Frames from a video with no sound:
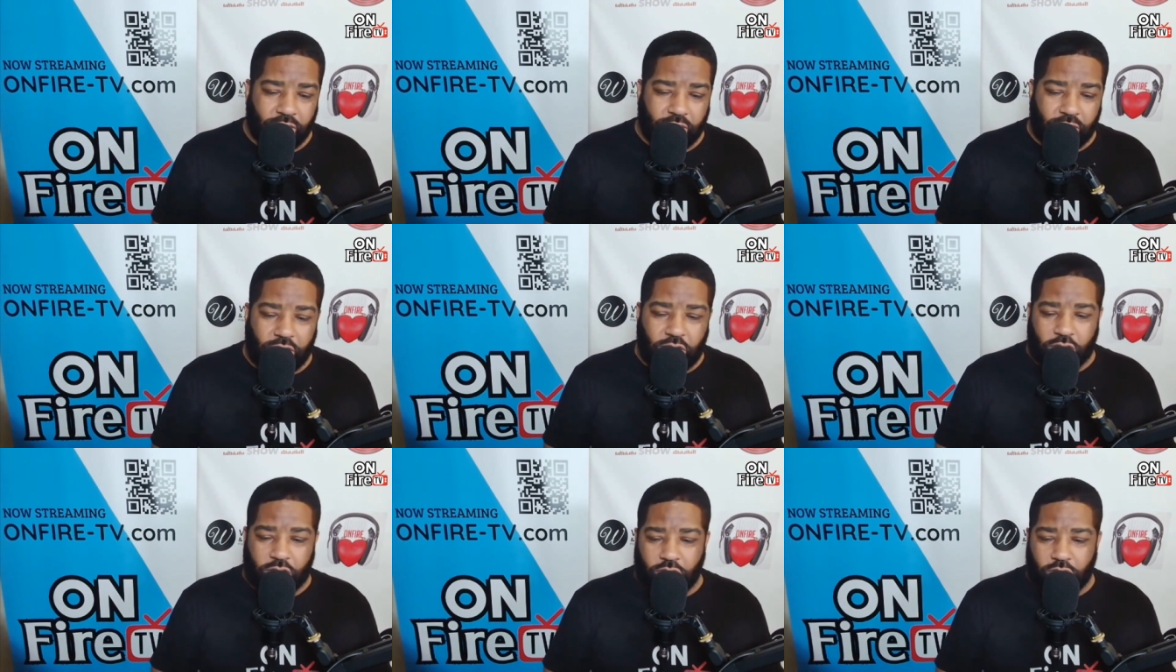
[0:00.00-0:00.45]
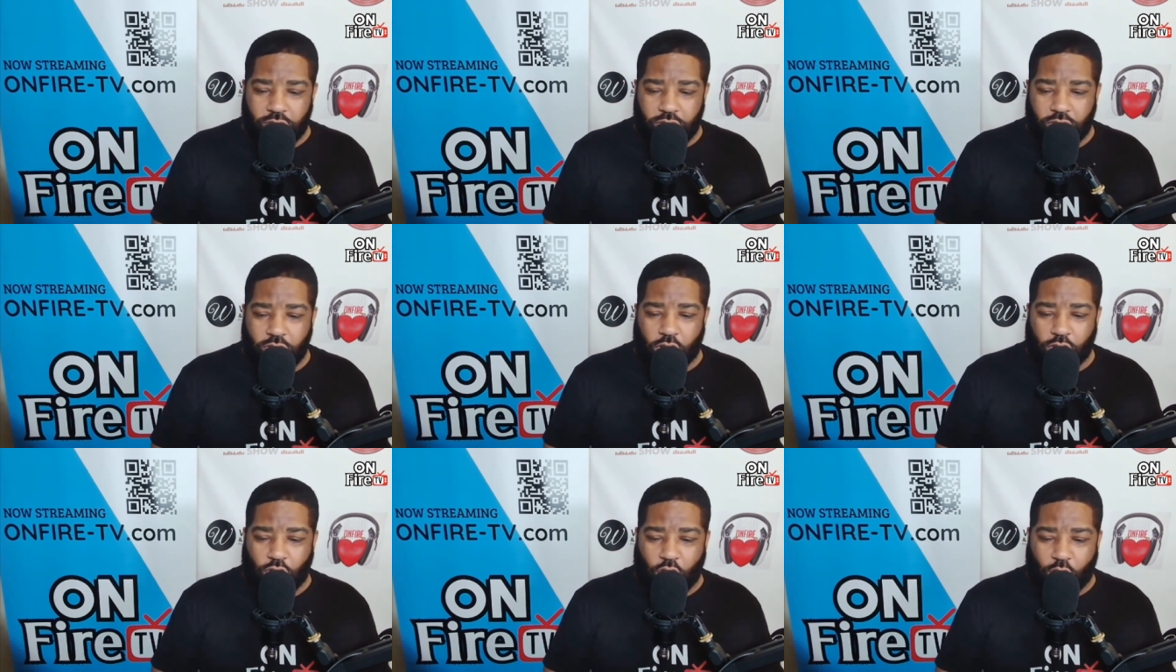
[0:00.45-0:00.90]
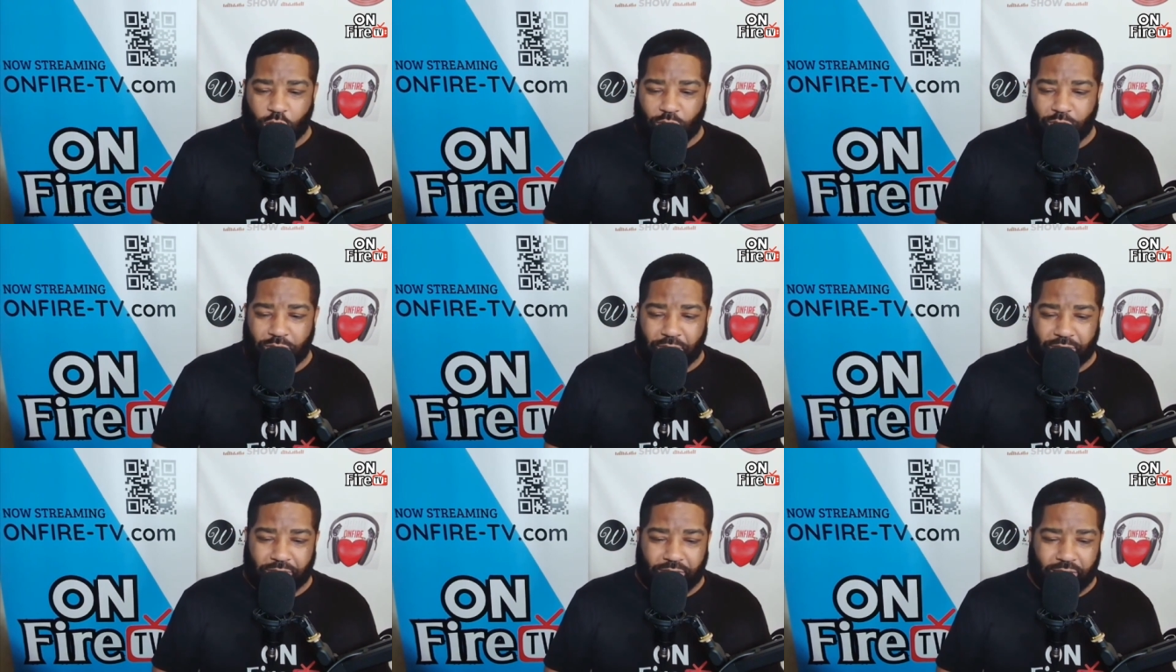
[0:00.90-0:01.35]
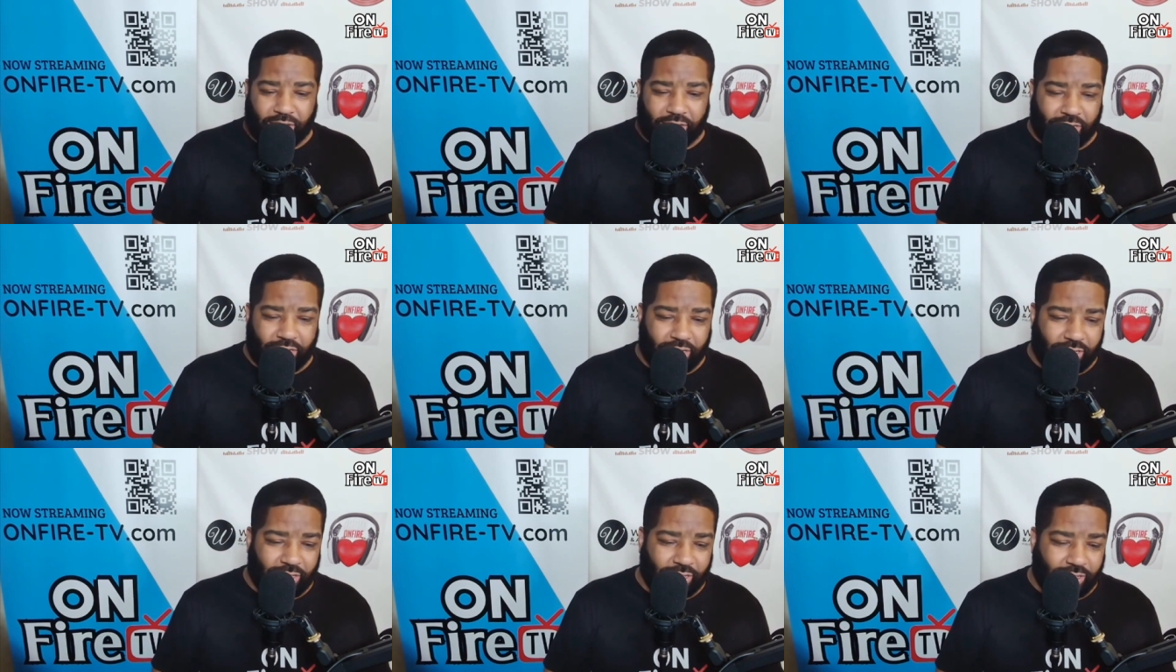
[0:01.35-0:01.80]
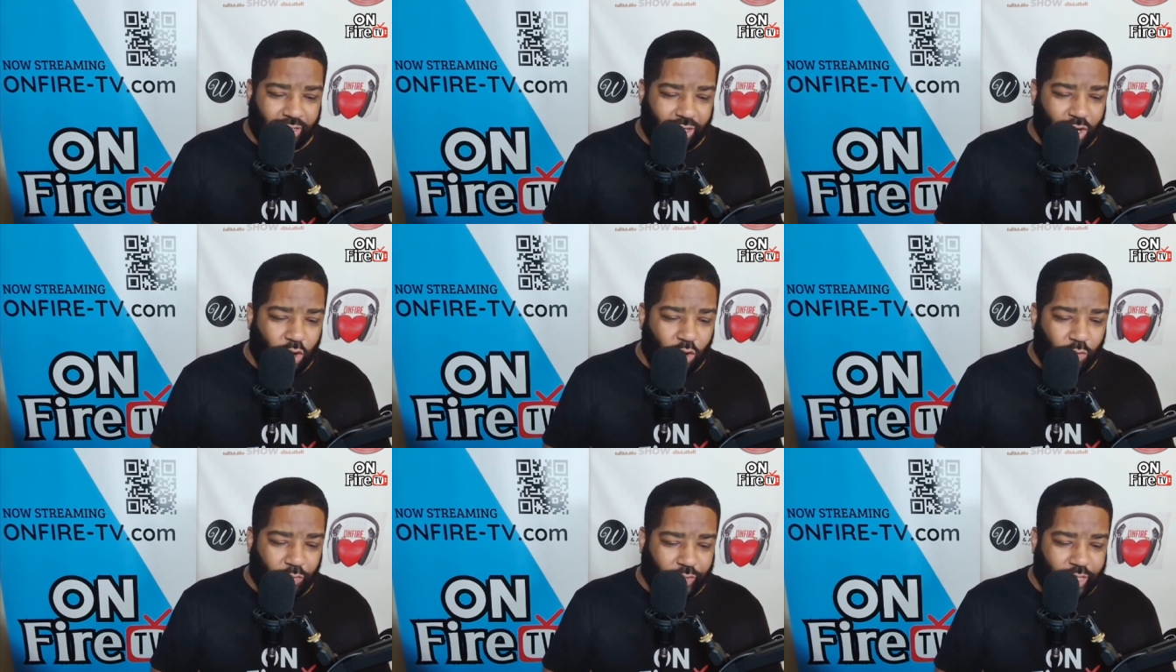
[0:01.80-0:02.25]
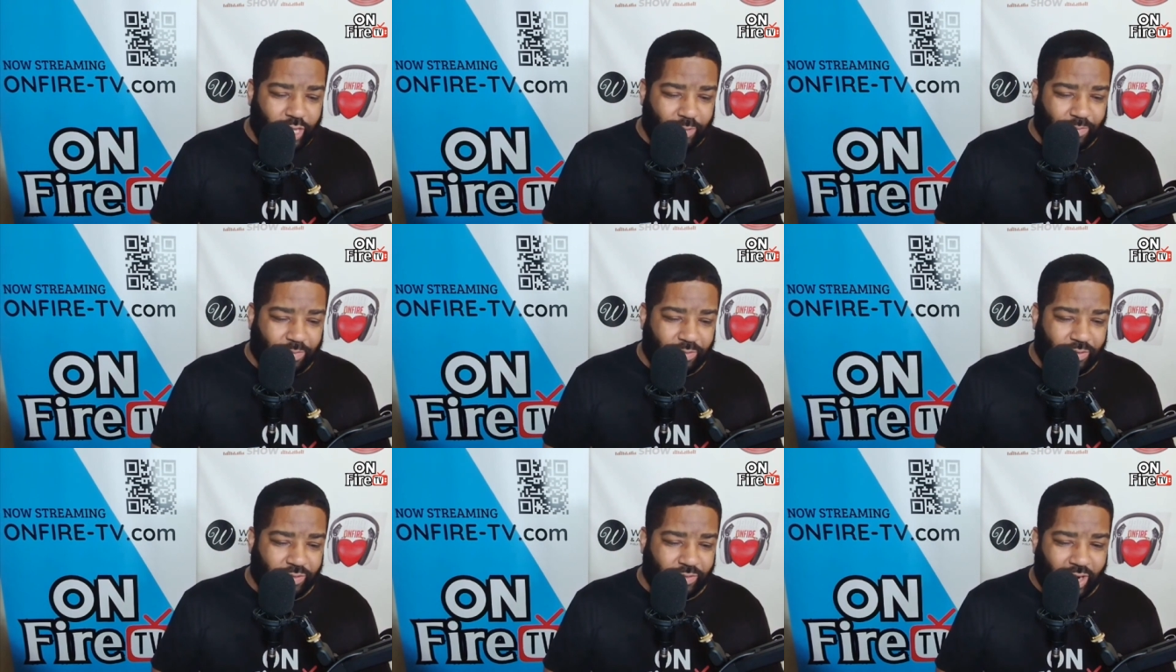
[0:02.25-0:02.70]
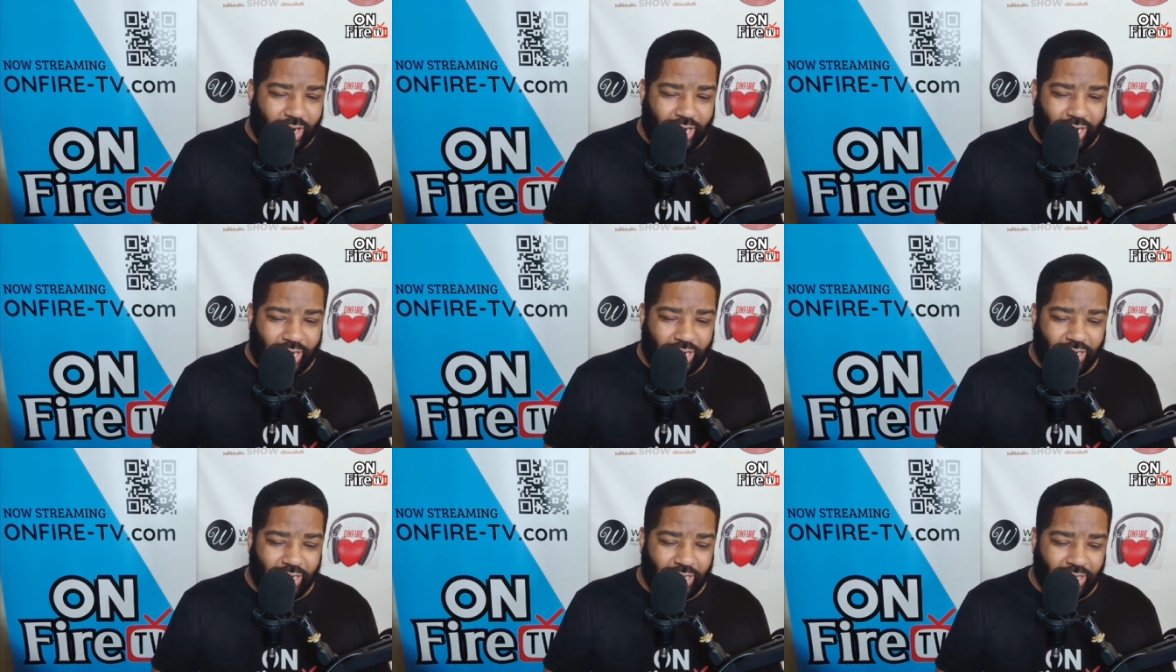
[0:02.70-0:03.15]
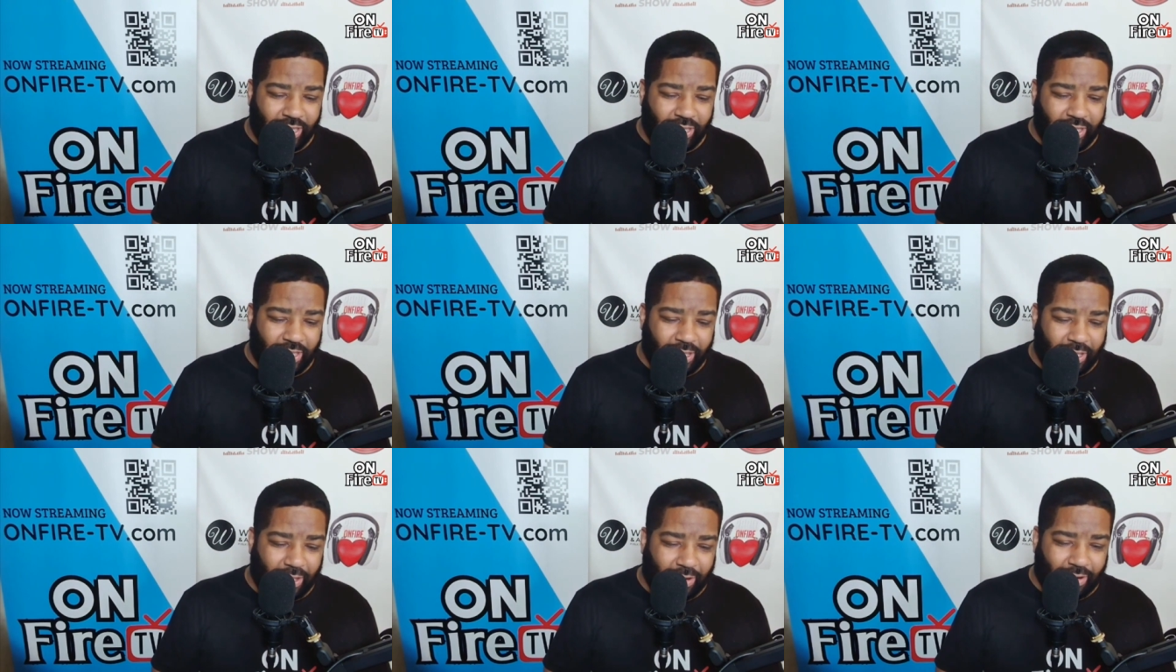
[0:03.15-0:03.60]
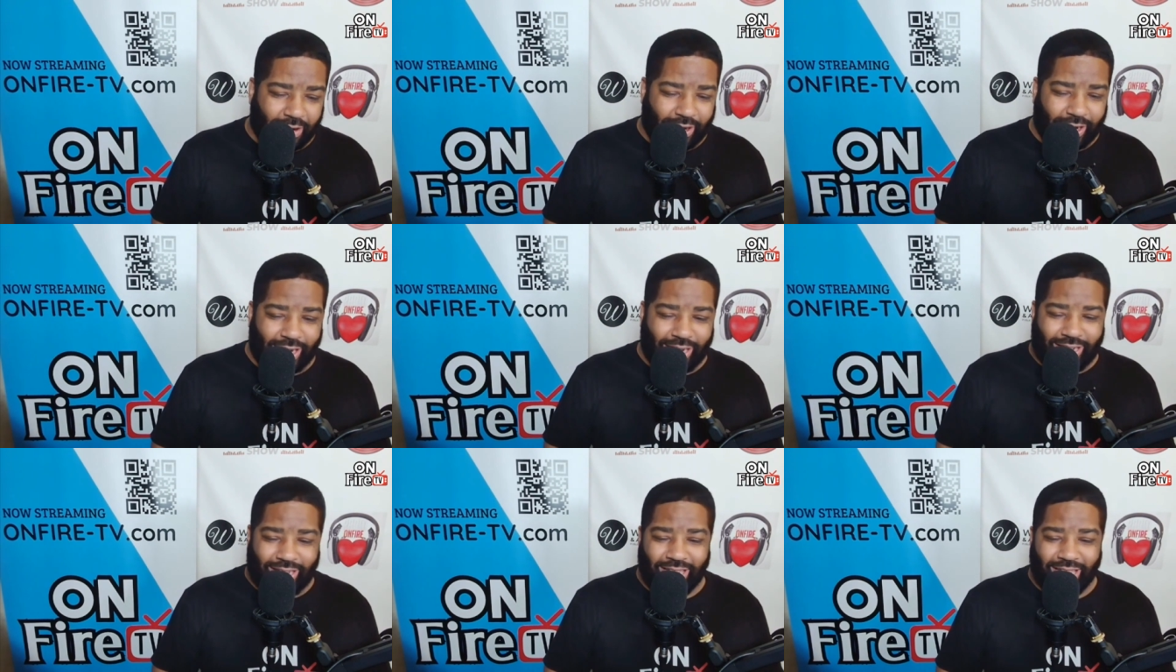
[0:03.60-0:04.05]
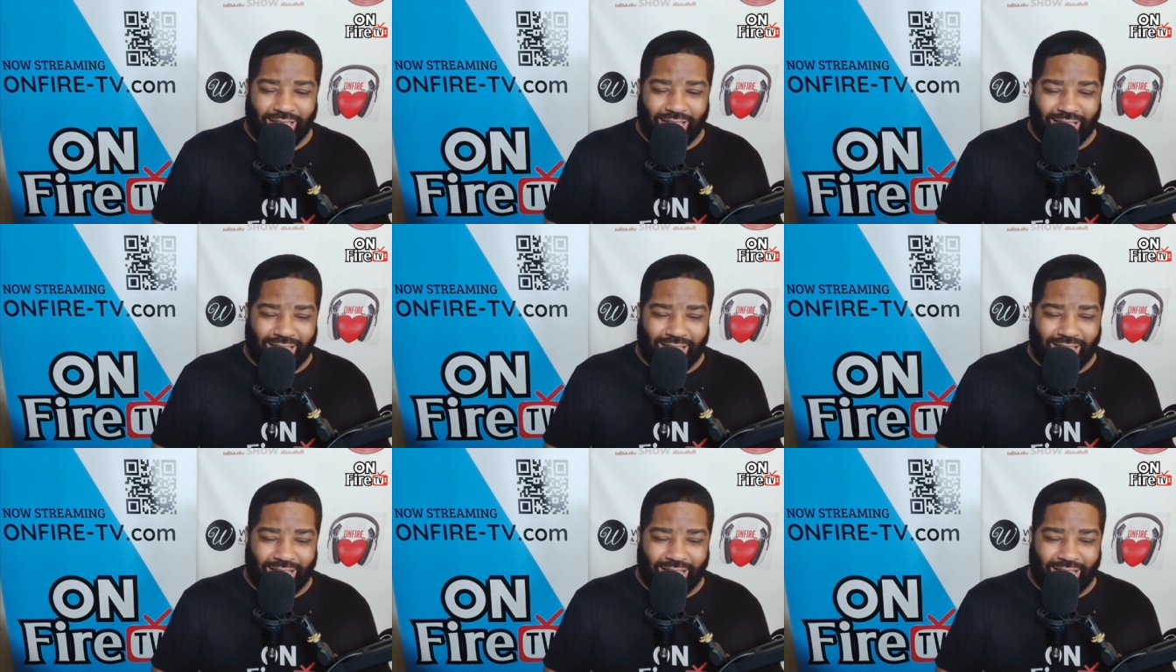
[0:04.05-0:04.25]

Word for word: you know, y'all remember the Oath Keepers, right? All right.